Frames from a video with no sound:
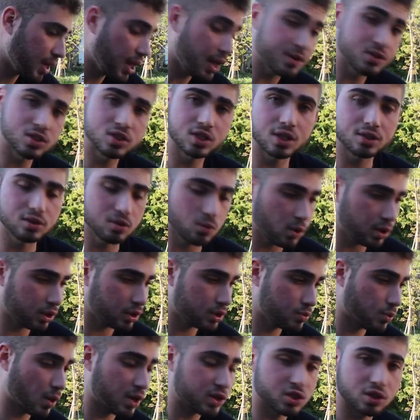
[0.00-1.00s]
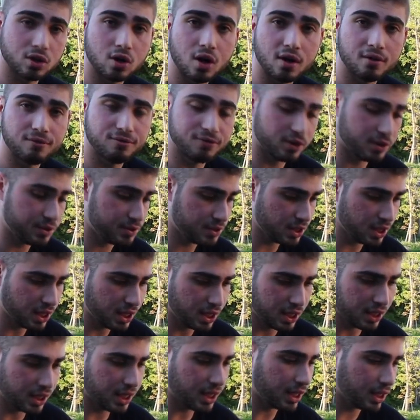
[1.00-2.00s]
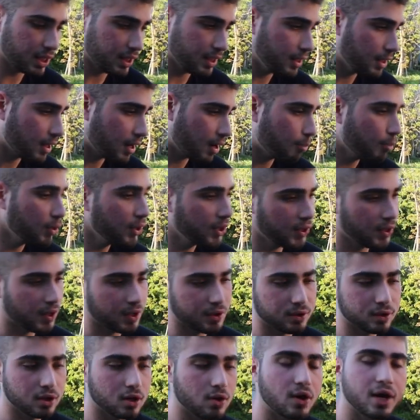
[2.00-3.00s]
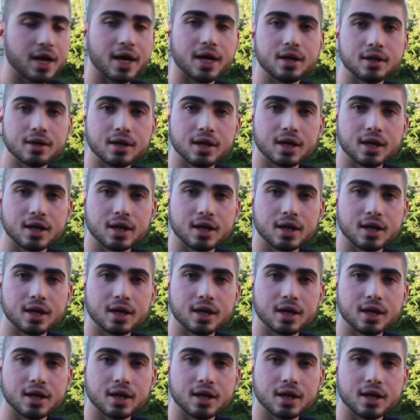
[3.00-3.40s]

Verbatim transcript: yeah, let's just get to work. Let's wash the car first, get it cleaned up, and then go ahead and